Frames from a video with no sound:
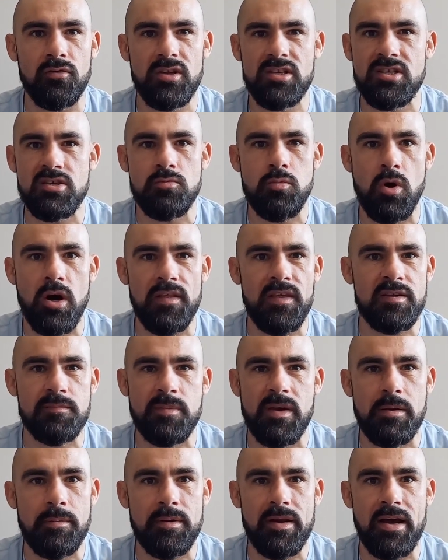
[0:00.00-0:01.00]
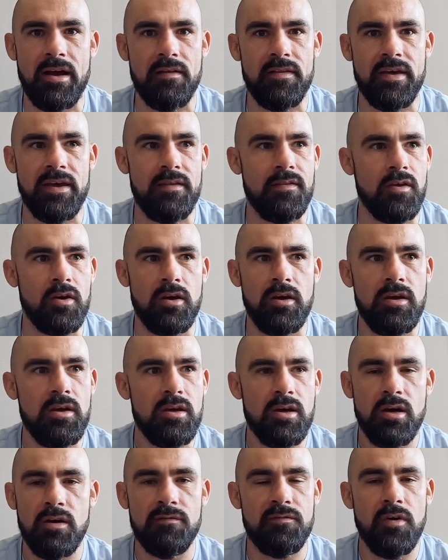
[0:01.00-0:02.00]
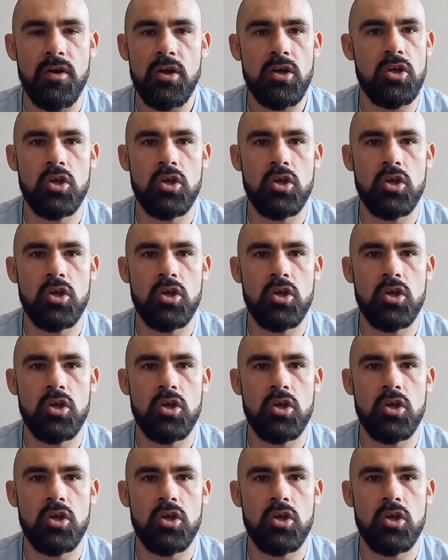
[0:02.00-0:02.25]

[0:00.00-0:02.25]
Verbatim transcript: This is why there's people out there that have